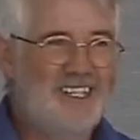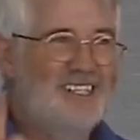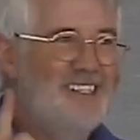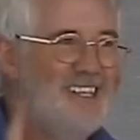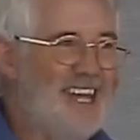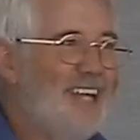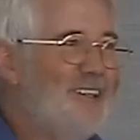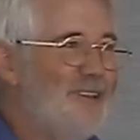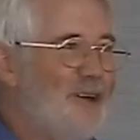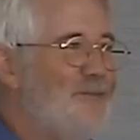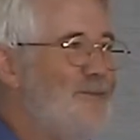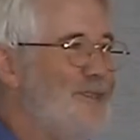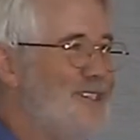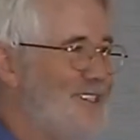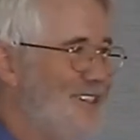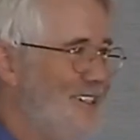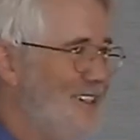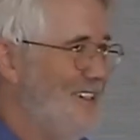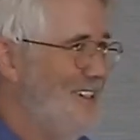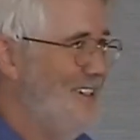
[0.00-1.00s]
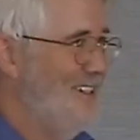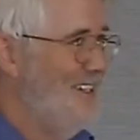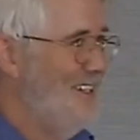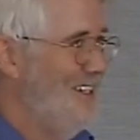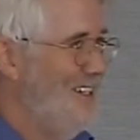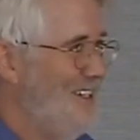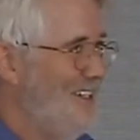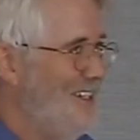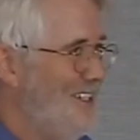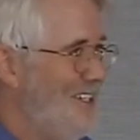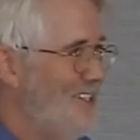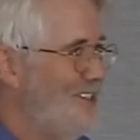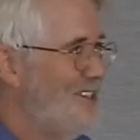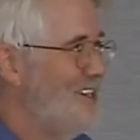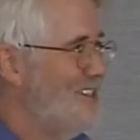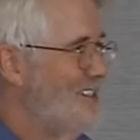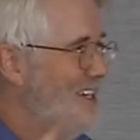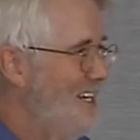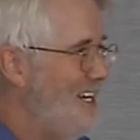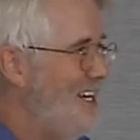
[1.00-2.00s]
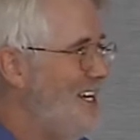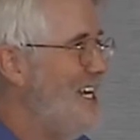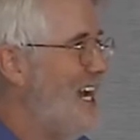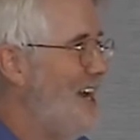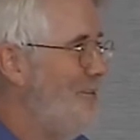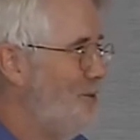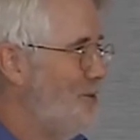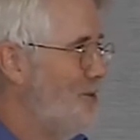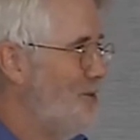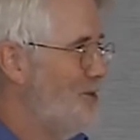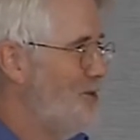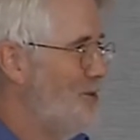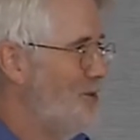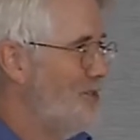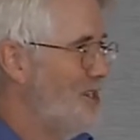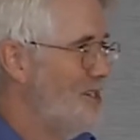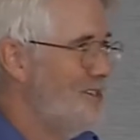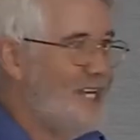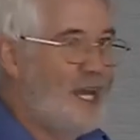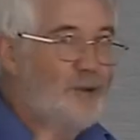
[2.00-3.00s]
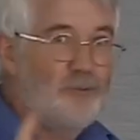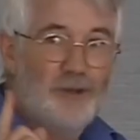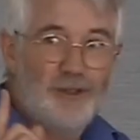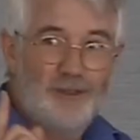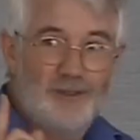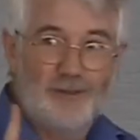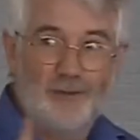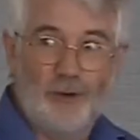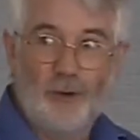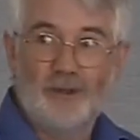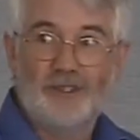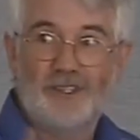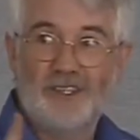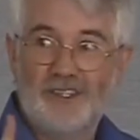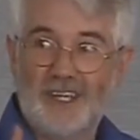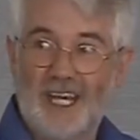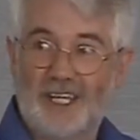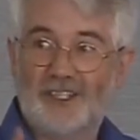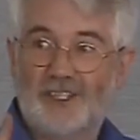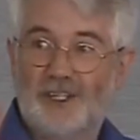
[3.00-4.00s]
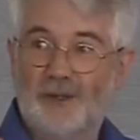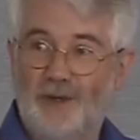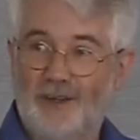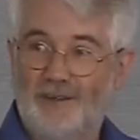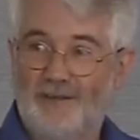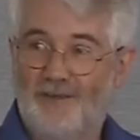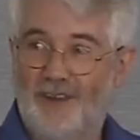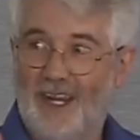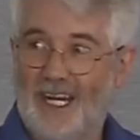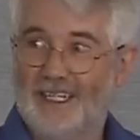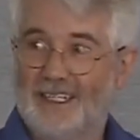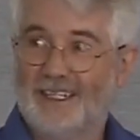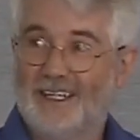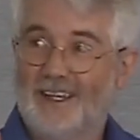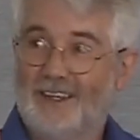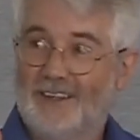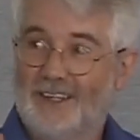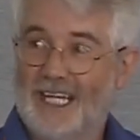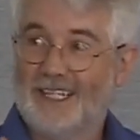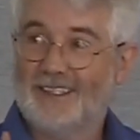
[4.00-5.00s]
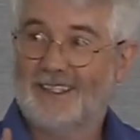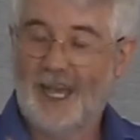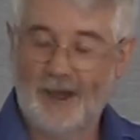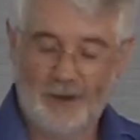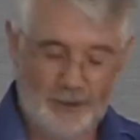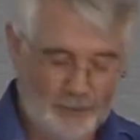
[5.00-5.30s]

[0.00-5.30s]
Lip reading: exact opposite. It's because they didn't have the resources. That's what forces us to invent. That's how